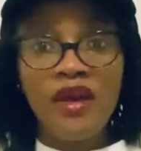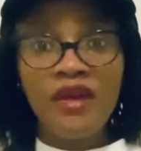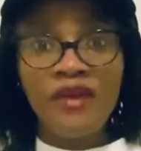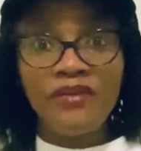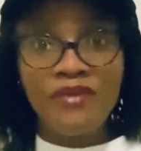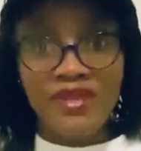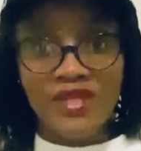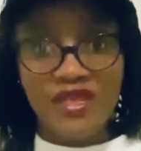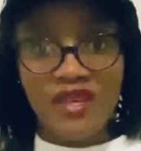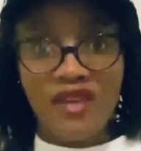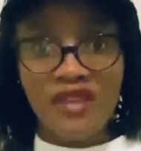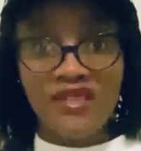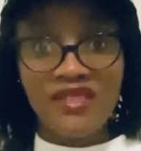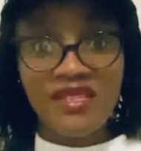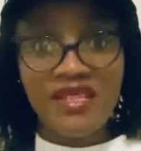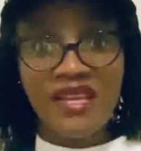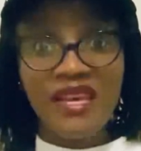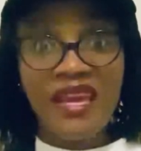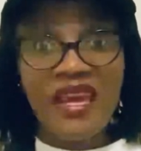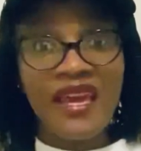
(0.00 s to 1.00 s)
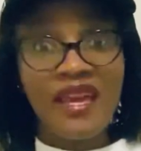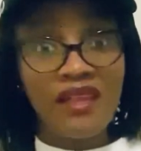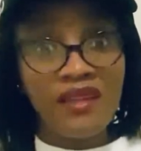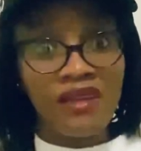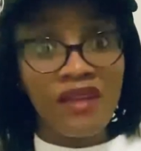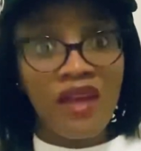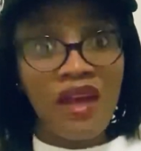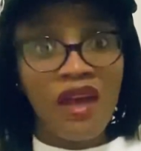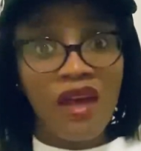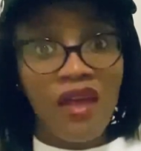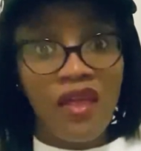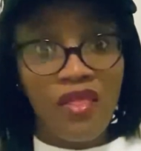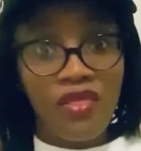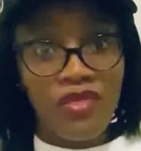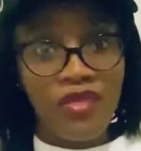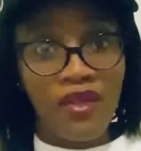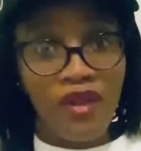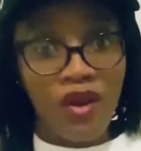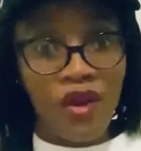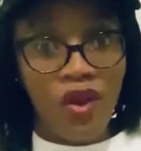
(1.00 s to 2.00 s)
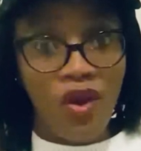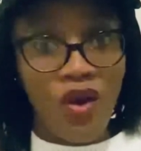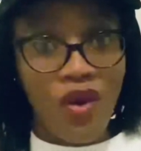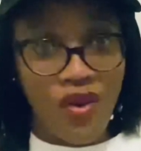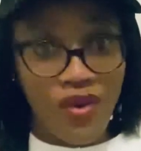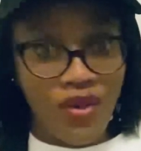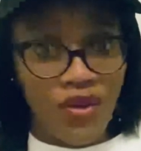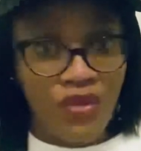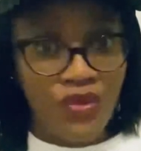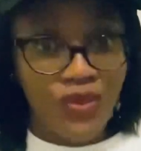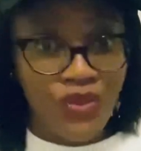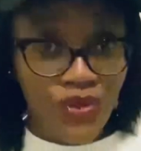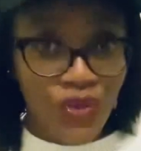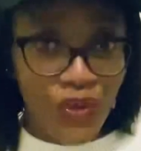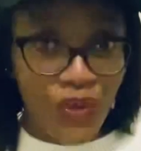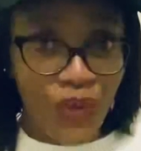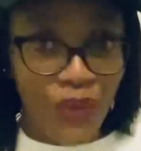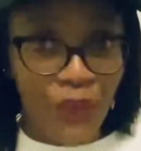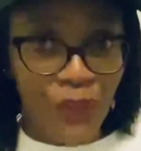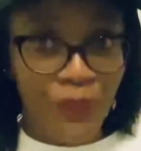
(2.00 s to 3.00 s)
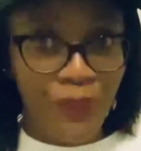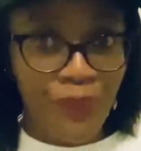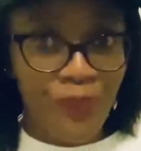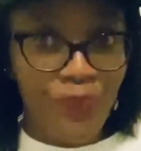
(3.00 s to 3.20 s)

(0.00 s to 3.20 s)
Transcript: results in the long term.